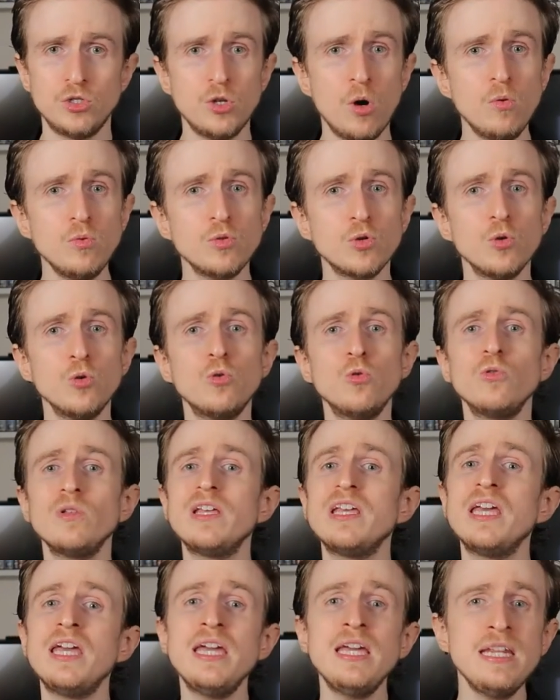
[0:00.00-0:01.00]
Don't
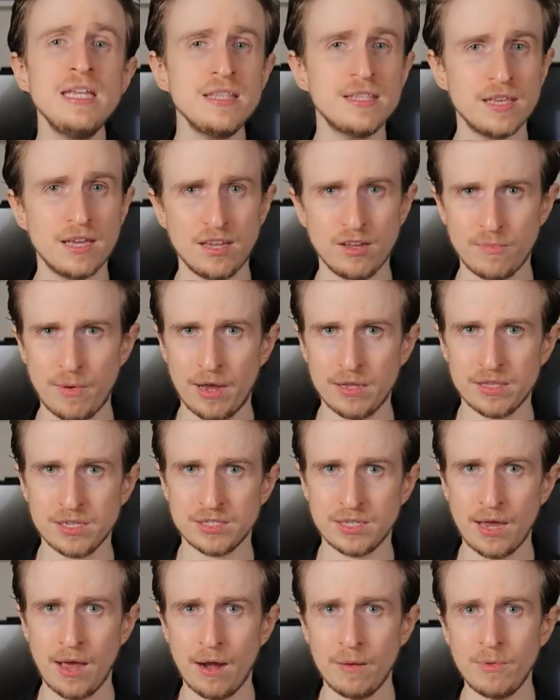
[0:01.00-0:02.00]
Google anything about
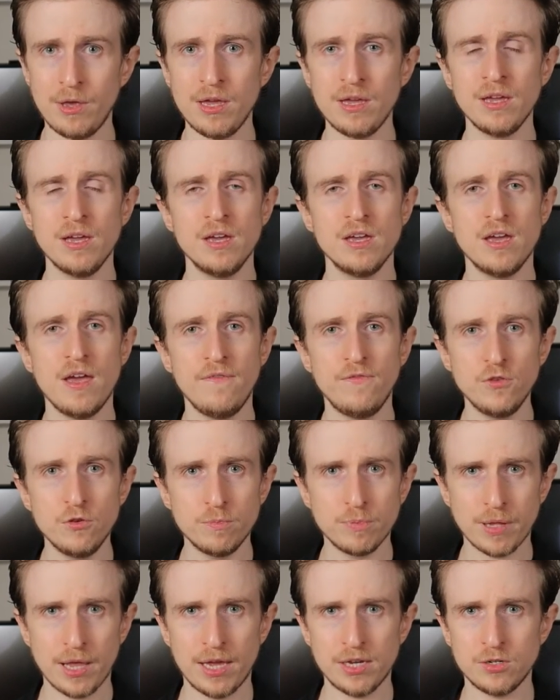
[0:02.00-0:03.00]
this anime if you
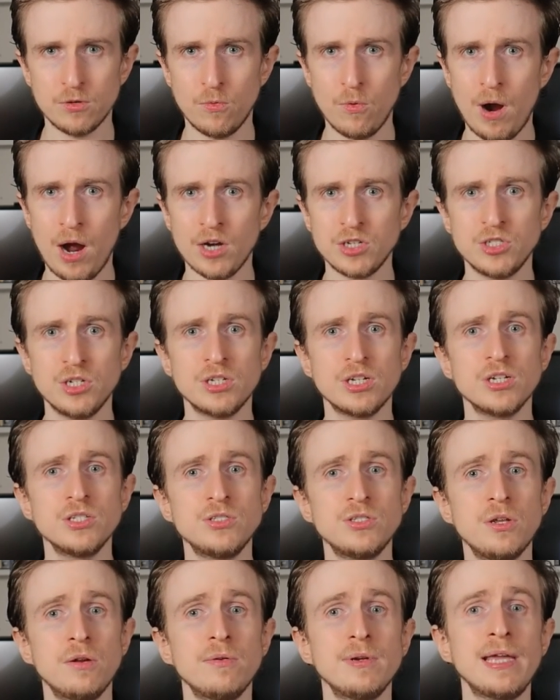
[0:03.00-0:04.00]
plan to watch it
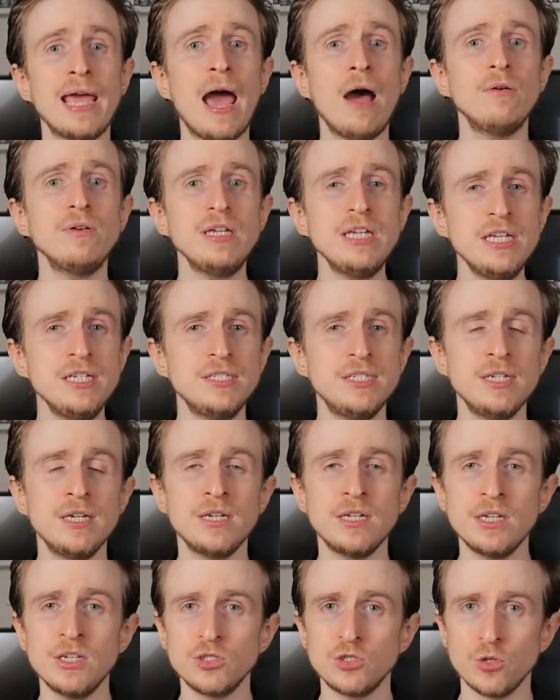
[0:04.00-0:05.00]
considering how easy
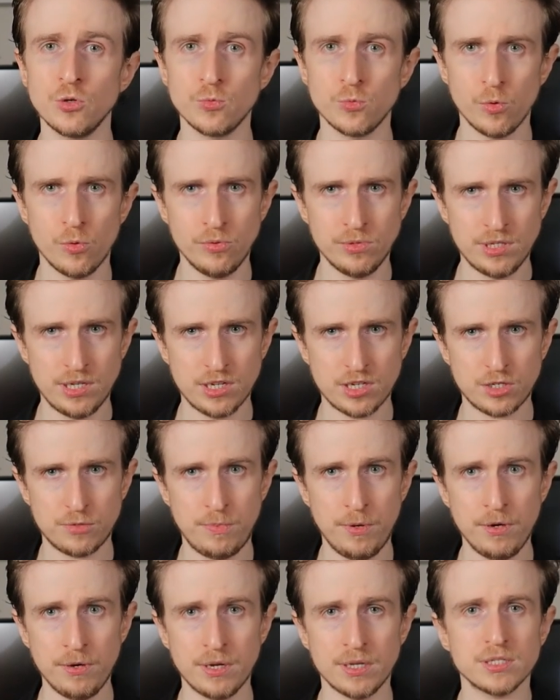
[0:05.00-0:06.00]
it is to ruin the
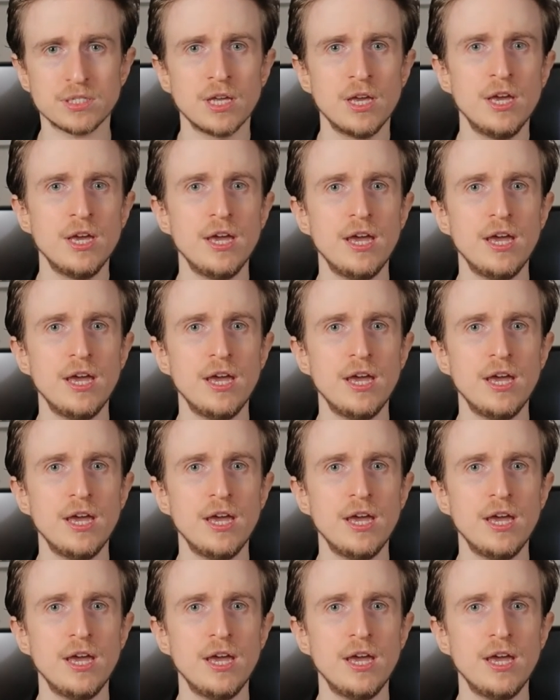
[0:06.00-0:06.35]
experience.